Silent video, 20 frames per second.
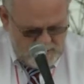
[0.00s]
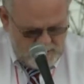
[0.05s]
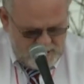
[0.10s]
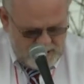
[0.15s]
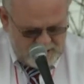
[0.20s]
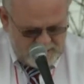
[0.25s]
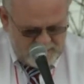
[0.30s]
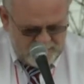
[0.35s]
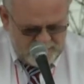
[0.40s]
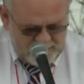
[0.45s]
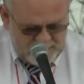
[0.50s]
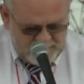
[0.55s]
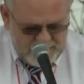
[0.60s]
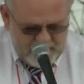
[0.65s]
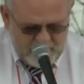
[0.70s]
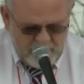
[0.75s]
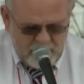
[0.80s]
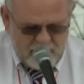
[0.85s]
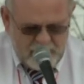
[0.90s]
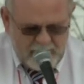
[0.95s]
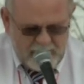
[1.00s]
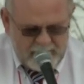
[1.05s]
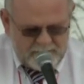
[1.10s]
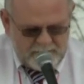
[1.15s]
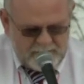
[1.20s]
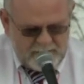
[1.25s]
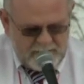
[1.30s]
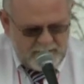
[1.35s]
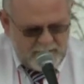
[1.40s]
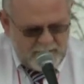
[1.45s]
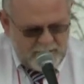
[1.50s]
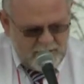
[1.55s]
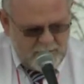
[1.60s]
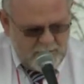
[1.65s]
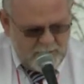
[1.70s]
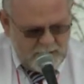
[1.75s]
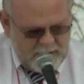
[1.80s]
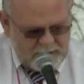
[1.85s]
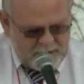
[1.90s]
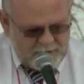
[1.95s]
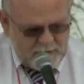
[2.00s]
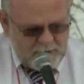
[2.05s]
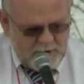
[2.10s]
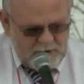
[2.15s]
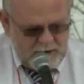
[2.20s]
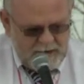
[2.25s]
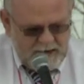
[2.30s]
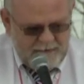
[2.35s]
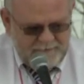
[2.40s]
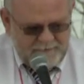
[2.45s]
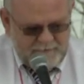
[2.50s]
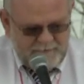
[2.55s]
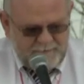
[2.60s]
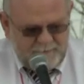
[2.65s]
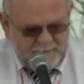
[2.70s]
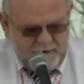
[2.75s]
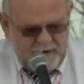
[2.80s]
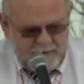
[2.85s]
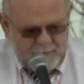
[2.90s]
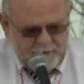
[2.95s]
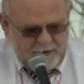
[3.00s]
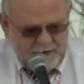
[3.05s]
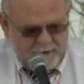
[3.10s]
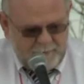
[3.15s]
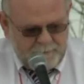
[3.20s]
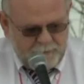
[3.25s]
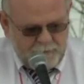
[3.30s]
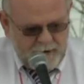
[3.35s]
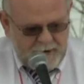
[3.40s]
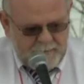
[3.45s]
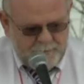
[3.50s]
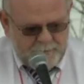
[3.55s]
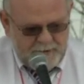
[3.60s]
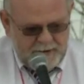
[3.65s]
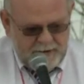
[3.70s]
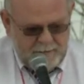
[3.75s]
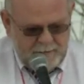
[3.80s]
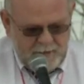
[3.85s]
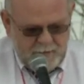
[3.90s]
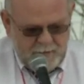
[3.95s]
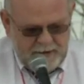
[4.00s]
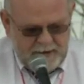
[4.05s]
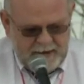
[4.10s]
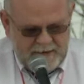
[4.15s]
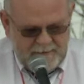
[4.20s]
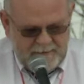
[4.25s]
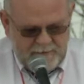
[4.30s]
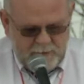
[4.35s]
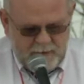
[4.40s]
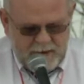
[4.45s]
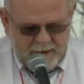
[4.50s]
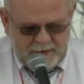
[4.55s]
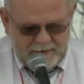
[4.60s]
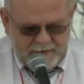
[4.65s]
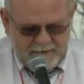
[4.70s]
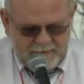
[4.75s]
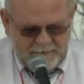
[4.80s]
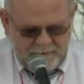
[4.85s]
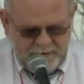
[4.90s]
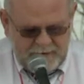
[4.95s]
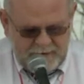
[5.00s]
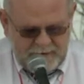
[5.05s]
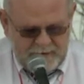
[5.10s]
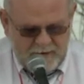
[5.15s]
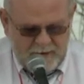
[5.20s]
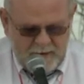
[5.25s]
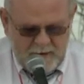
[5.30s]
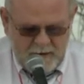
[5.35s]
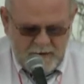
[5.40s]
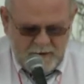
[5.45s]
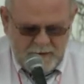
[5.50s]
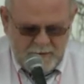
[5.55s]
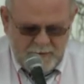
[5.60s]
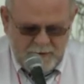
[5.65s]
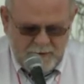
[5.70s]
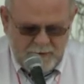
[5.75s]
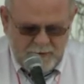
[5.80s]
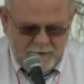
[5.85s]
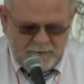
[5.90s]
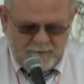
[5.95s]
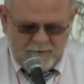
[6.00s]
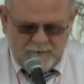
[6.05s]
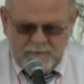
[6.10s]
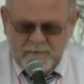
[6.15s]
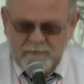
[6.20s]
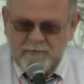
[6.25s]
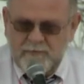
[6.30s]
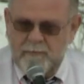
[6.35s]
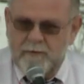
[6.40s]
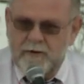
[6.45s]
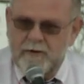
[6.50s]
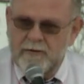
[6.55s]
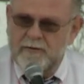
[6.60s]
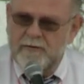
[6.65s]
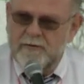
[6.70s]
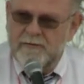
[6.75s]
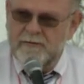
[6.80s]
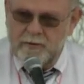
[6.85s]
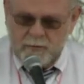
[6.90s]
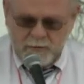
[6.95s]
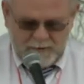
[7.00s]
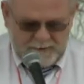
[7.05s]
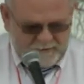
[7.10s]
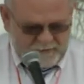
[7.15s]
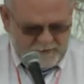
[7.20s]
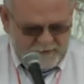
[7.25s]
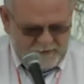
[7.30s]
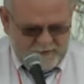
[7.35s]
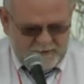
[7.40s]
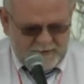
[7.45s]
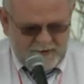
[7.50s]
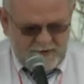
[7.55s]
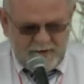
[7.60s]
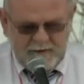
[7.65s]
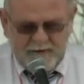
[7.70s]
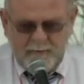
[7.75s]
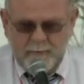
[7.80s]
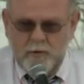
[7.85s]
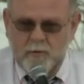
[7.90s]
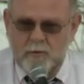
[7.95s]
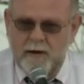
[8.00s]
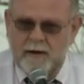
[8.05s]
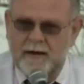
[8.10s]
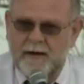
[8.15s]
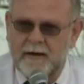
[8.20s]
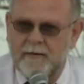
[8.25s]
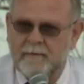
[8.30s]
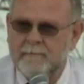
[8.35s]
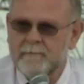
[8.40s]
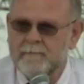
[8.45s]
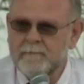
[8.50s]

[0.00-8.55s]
Each of us not only has an inherent right to our life and family and property, but we have the right to defend those from others who would seek to take them away.